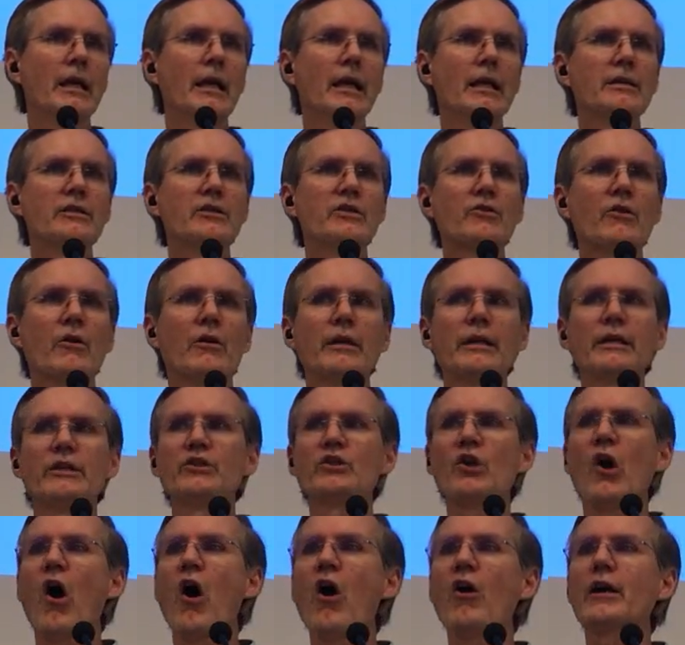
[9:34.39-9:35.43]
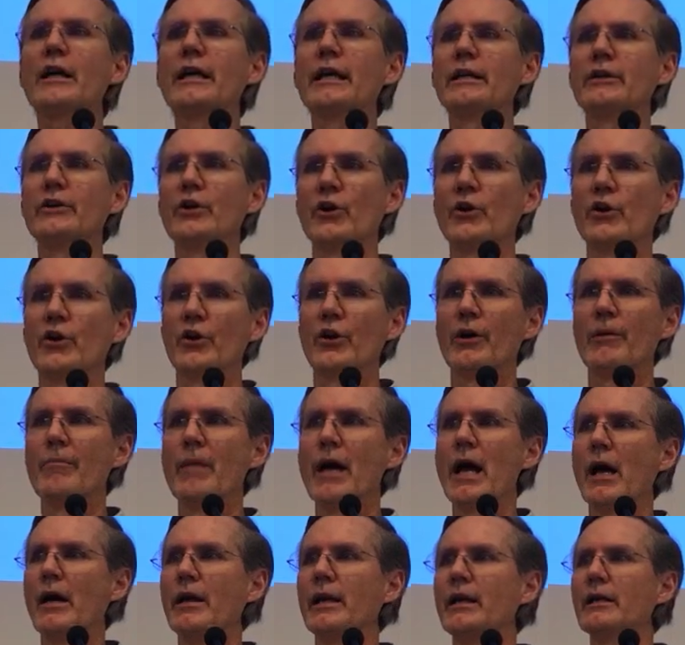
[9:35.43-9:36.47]
and started talking to her
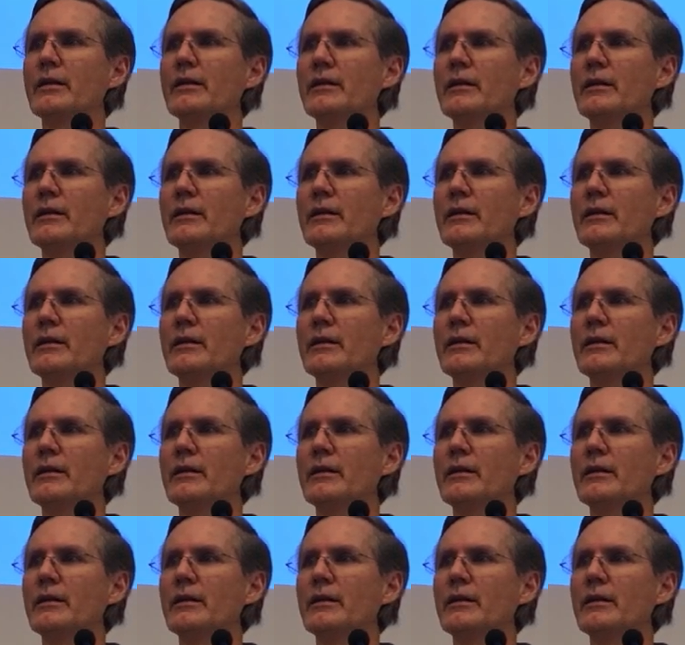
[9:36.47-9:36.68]
about it.